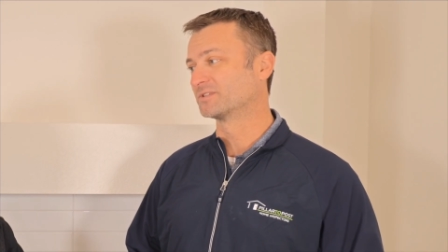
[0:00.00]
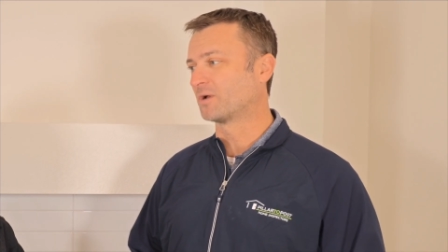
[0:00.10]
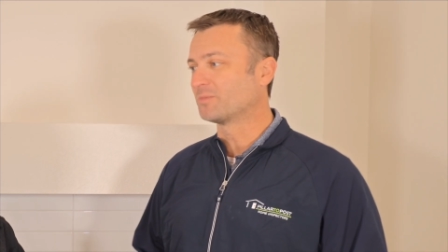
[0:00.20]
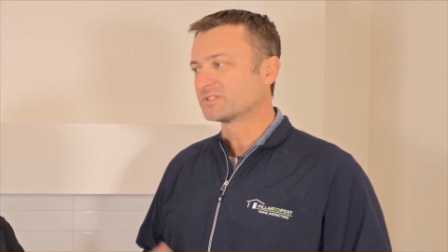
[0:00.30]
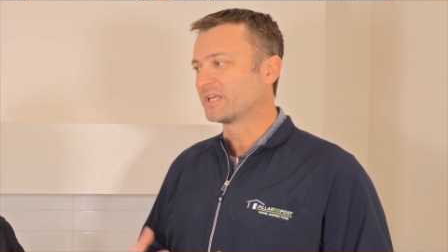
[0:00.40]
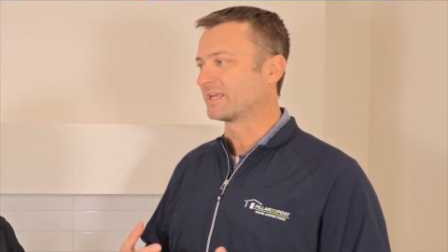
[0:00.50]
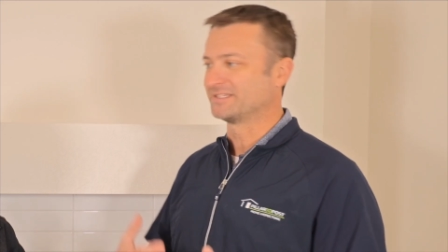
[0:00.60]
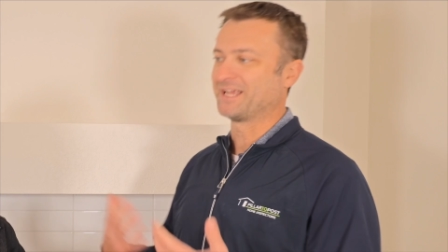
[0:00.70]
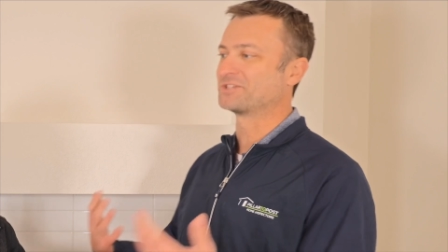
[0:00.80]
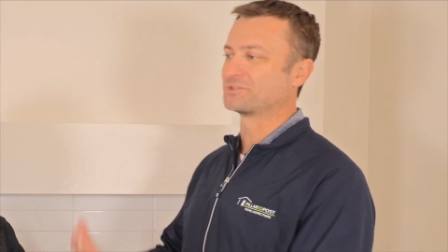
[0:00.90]
It's almost like a
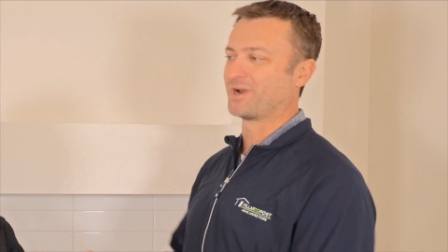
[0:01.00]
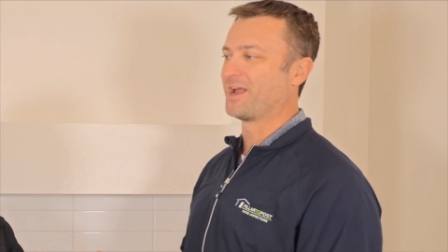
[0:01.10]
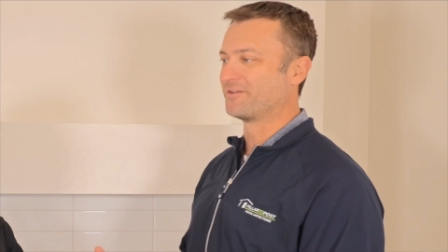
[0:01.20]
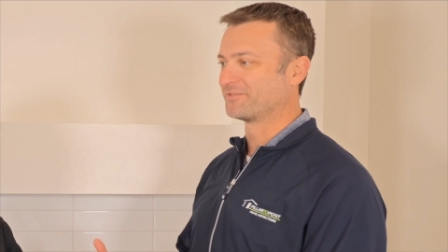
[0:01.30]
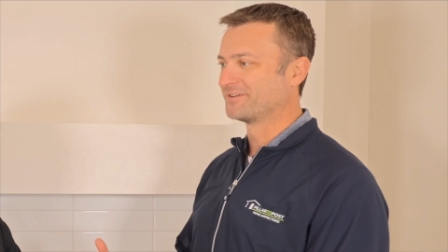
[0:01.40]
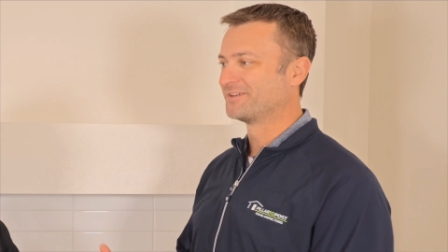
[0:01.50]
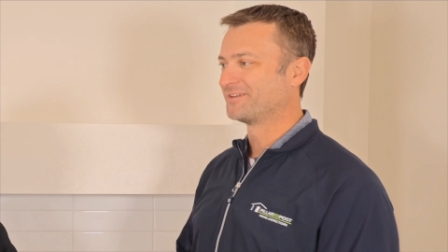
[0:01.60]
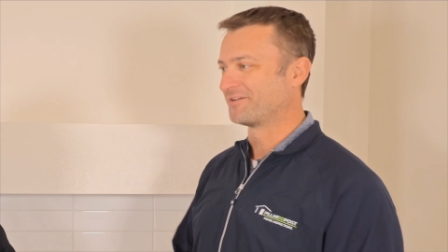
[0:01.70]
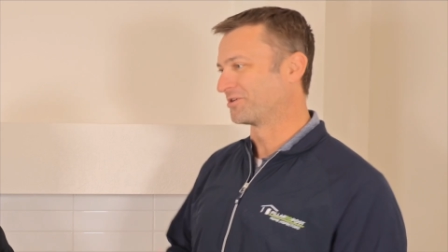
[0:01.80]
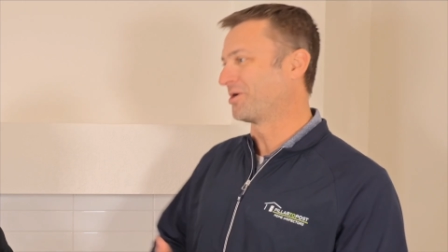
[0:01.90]
test drive
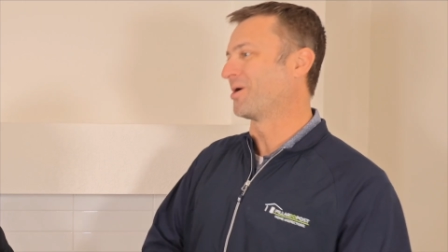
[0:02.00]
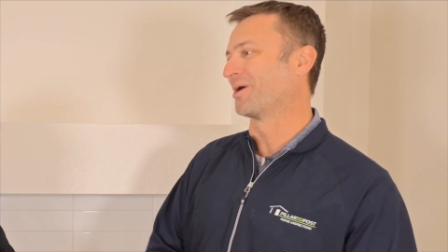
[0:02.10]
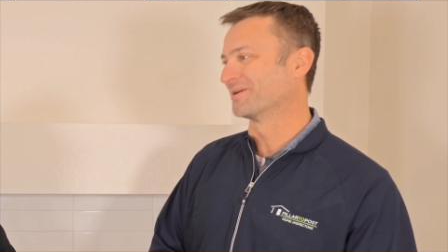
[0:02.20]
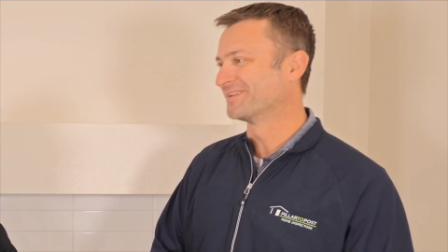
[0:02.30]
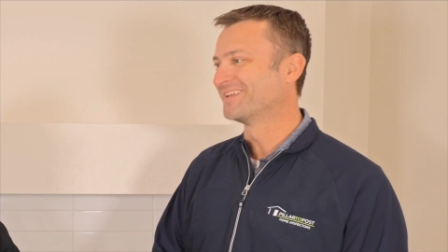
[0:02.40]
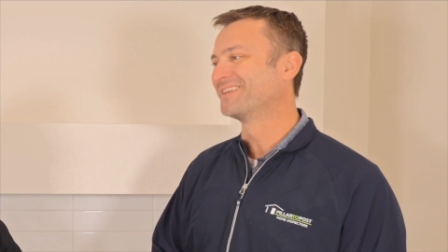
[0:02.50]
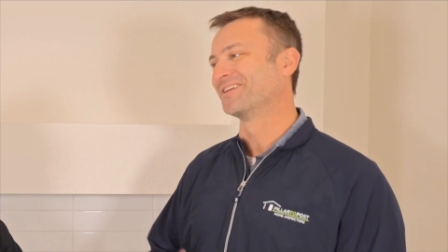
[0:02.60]
of a car. Yeah.